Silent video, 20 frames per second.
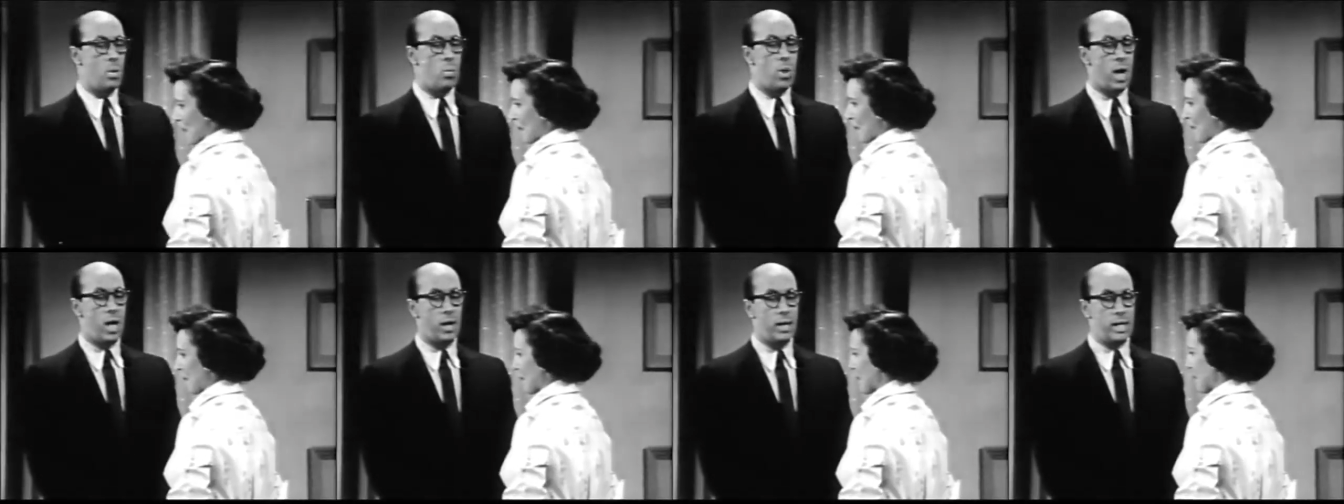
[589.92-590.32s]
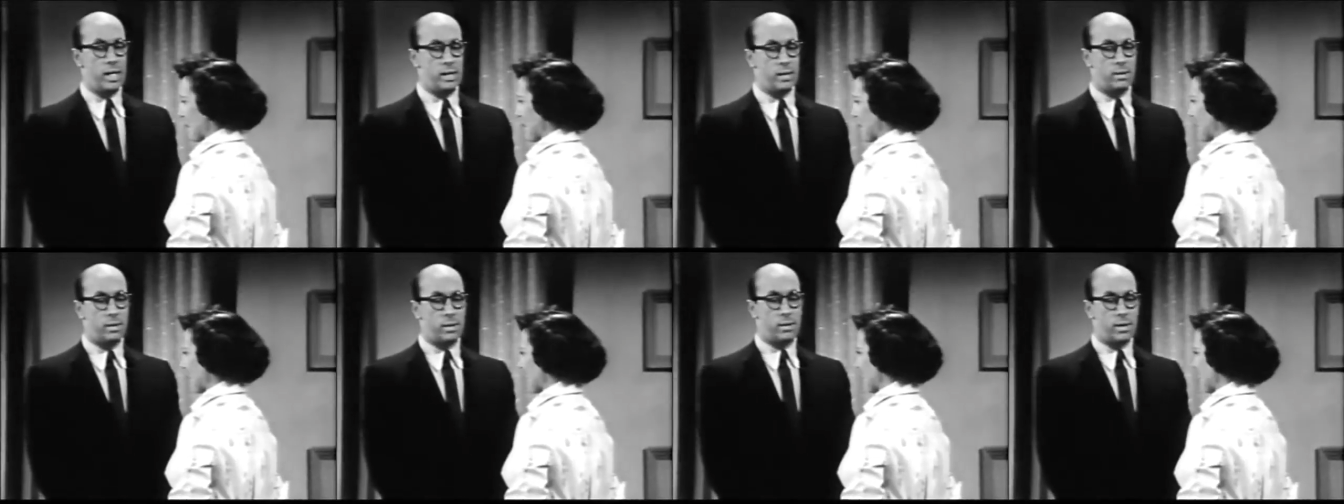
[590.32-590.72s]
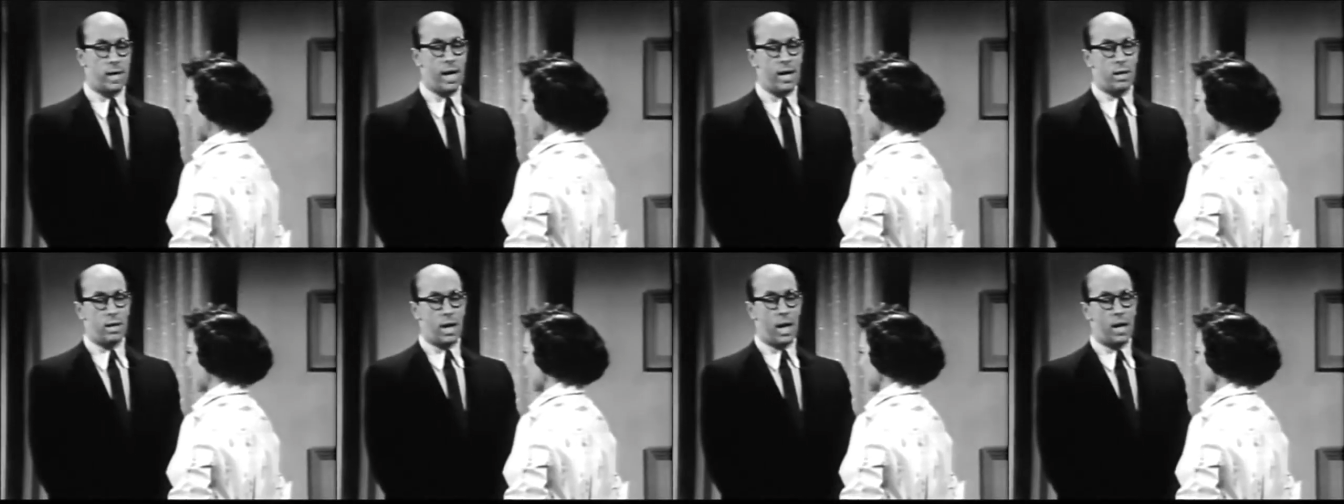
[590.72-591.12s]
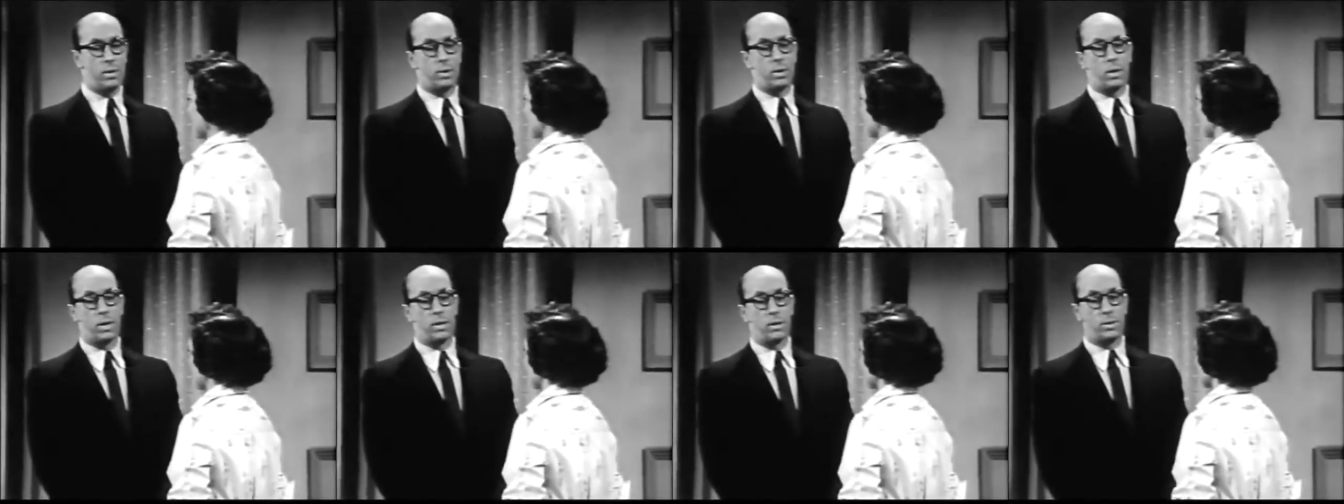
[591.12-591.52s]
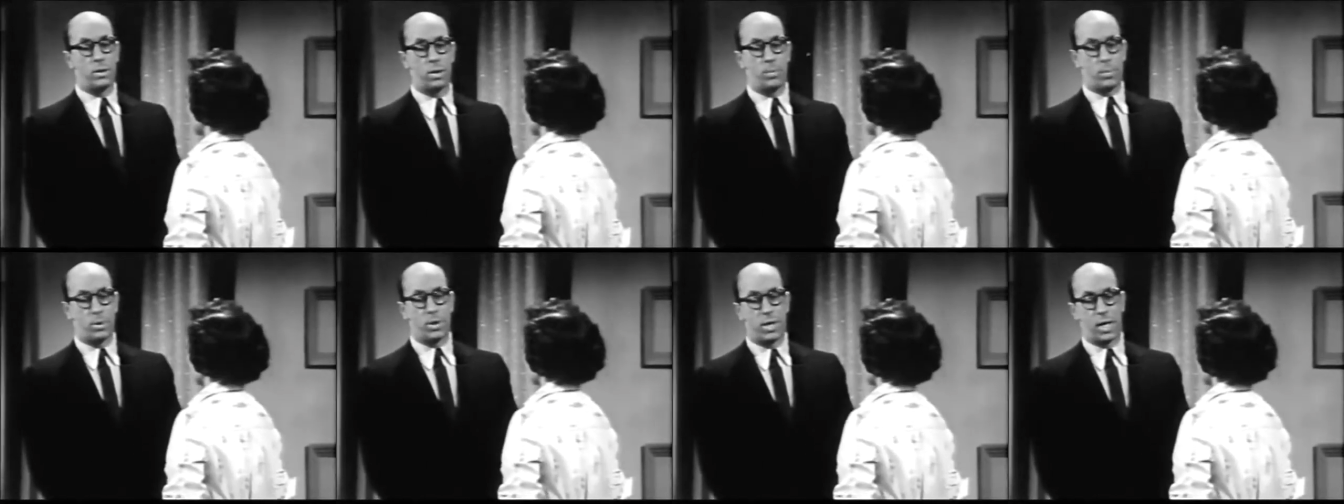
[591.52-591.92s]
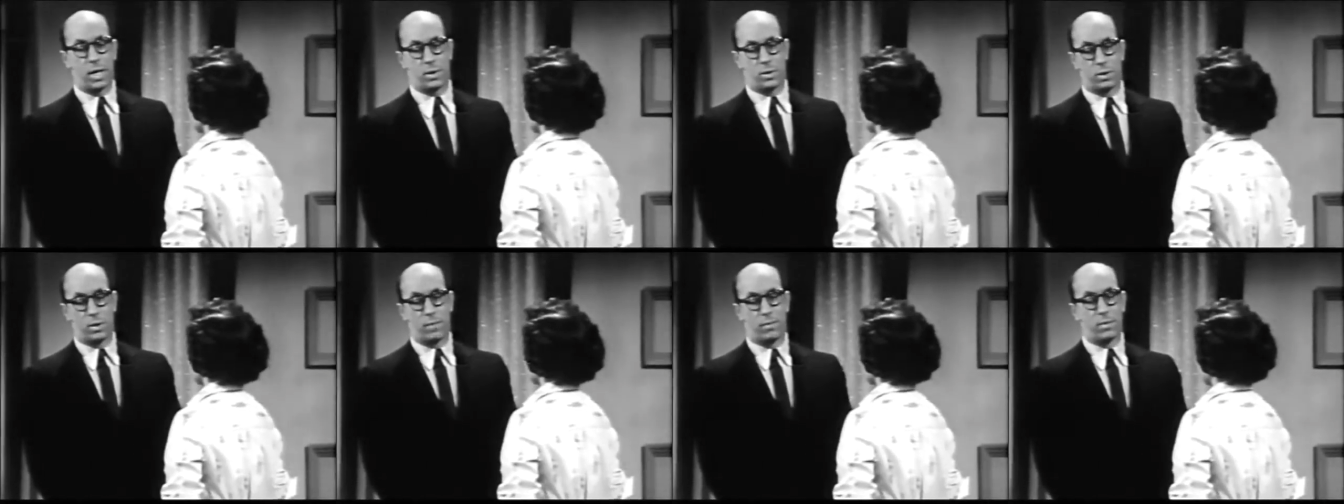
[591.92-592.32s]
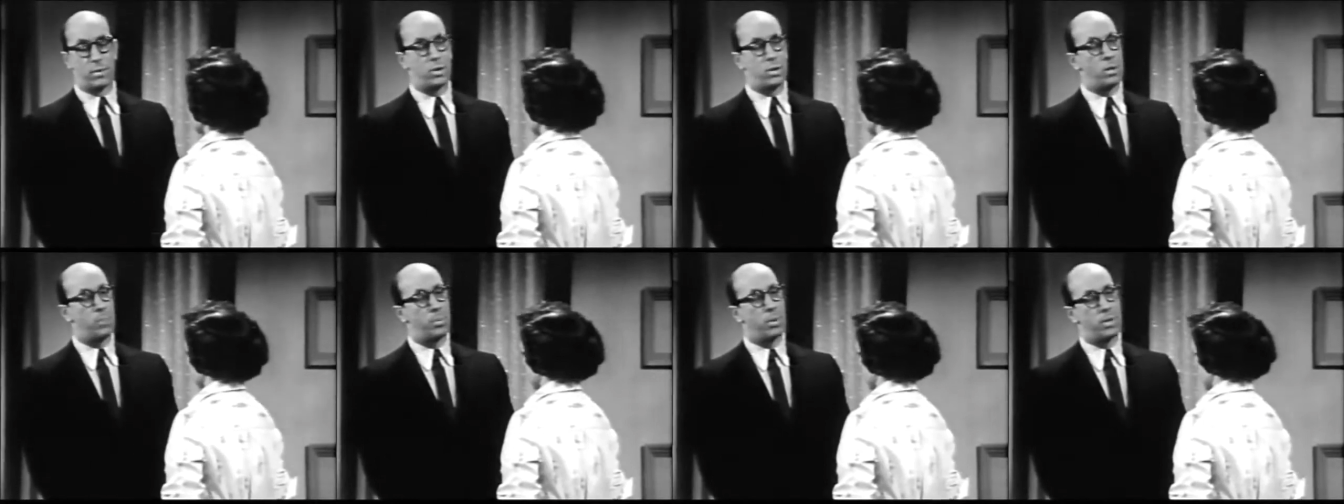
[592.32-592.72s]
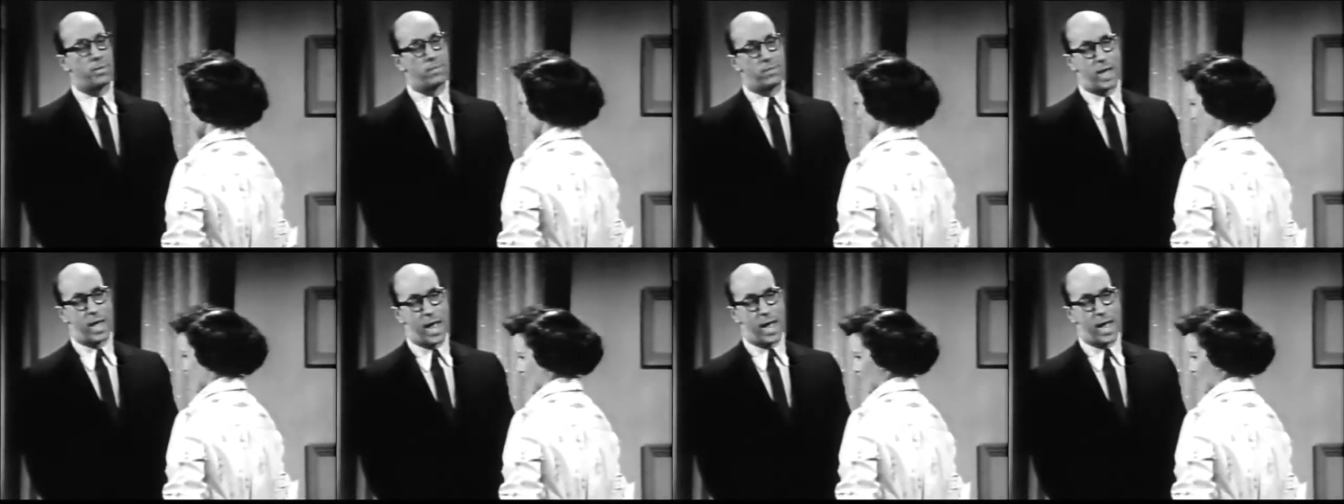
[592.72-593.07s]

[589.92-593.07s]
Well, it's a psychological interpretation of interpretive